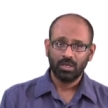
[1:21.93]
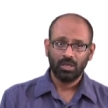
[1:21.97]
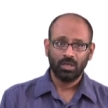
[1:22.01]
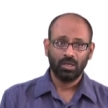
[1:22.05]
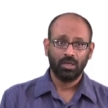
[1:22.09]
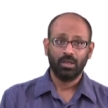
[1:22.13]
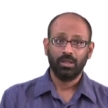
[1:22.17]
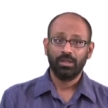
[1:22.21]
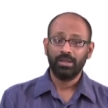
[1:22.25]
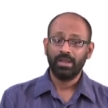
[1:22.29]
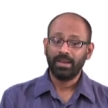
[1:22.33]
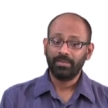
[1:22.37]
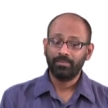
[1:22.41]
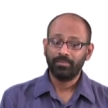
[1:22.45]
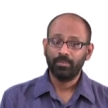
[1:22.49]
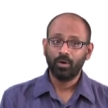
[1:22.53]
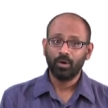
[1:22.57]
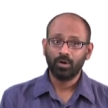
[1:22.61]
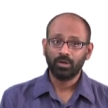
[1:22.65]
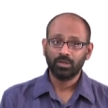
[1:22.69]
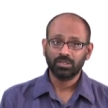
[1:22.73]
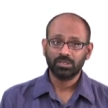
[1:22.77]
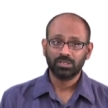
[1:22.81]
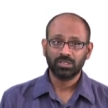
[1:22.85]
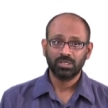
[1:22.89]
uh,
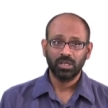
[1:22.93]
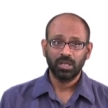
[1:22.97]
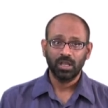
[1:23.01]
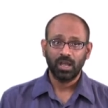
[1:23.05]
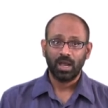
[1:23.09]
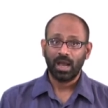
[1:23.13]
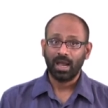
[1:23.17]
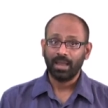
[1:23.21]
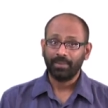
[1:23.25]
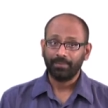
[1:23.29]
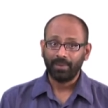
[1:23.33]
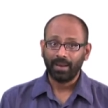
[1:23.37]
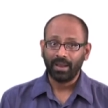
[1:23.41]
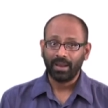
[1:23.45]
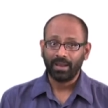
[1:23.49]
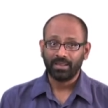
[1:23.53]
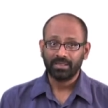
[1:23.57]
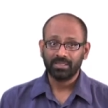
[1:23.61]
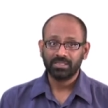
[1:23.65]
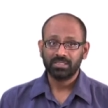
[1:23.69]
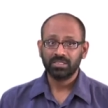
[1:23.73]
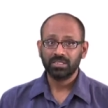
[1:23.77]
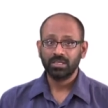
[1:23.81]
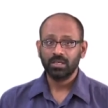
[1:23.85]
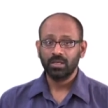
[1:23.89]
netbooks,
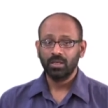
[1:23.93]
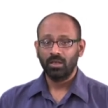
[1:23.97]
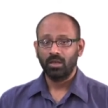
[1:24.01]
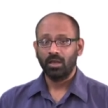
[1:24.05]
iPads,